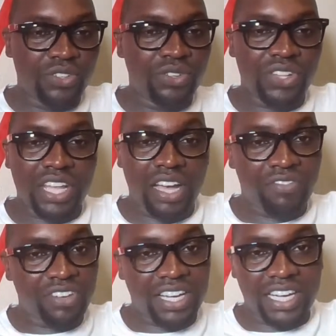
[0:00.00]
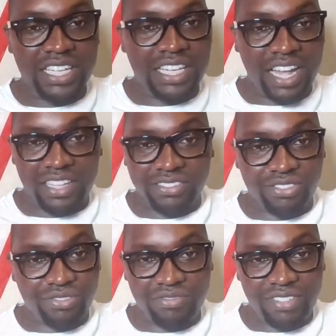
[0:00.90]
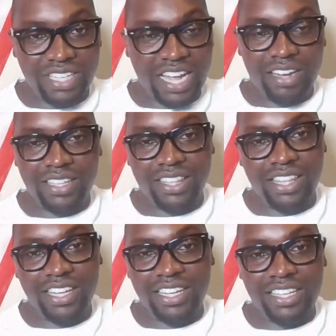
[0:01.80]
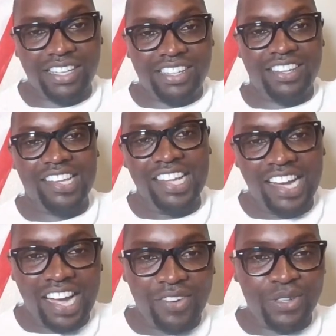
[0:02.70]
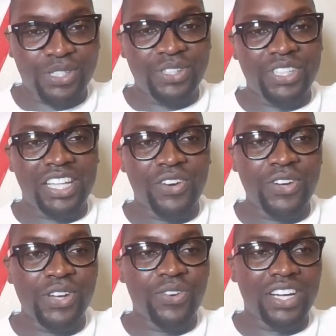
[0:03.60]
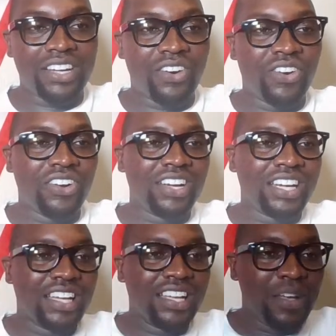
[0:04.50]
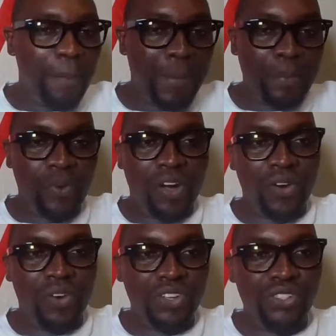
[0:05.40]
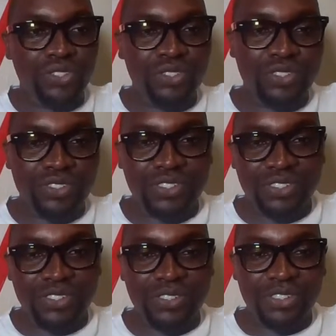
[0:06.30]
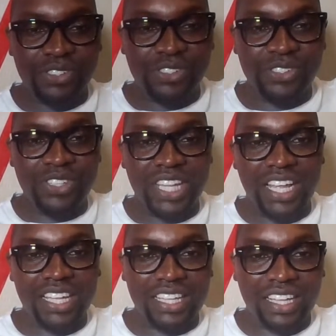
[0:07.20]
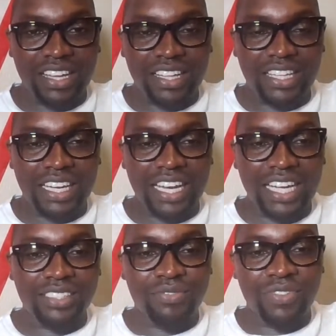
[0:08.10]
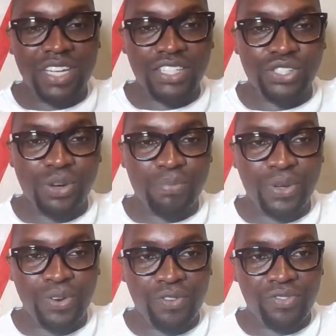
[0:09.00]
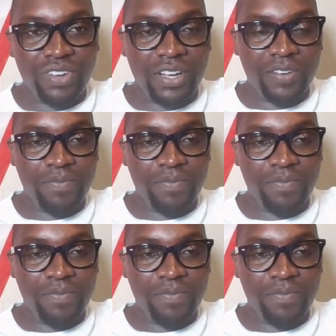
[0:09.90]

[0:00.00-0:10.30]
The African in us, I think I was not the only one. All people are going to do the last minute shopping of